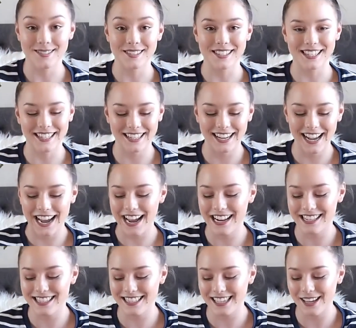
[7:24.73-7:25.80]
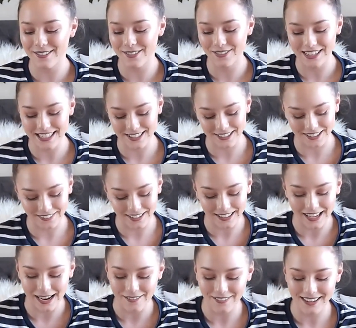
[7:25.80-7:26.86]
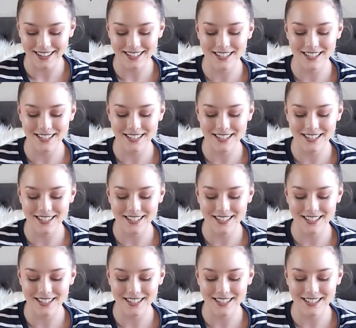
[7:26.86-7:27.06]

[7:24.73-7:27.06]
which it skipped me talking about the eyebrows.